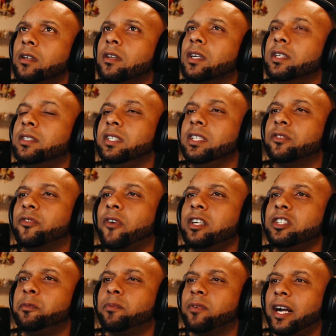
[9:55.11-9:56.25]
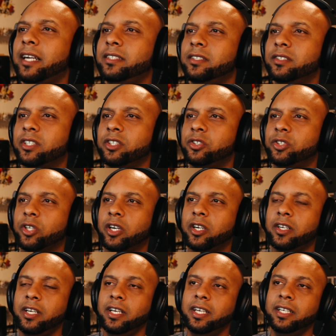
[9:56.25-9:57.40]
let's see, as far as price is
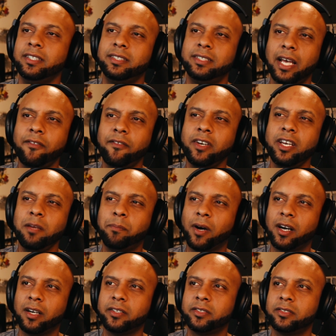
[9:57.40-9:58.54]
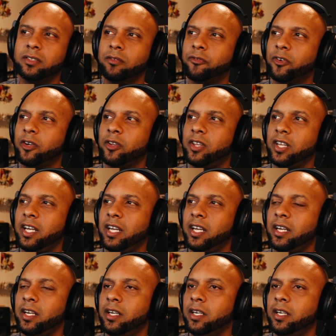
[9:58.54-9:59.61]
concerned, $70 for the